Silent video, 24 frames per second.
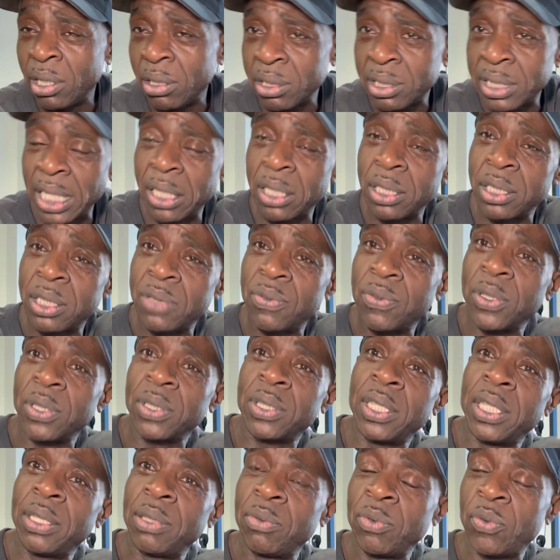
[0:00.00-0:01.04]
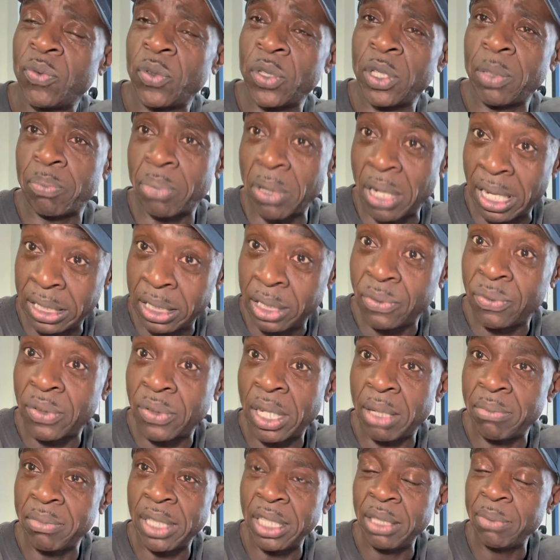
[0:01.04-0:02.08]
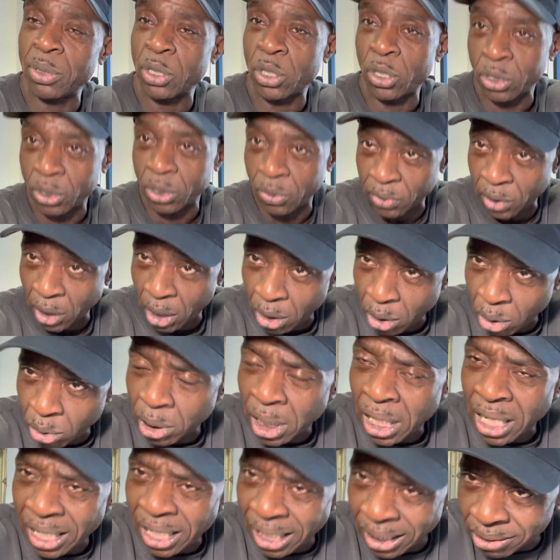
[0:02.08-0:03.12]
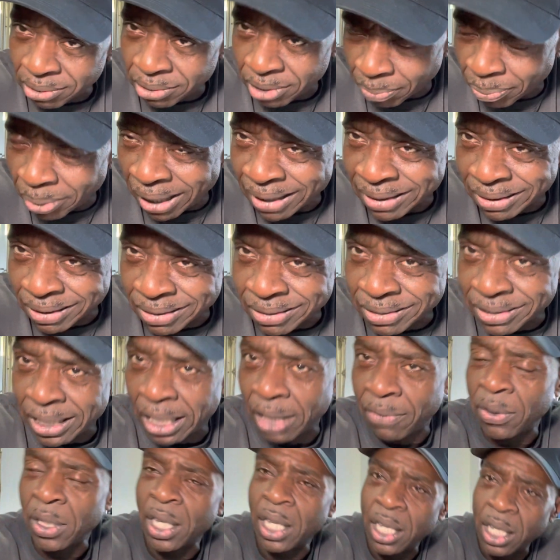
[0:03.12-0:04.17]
cells for the Biden family because of the whole Hunter Biden stuff,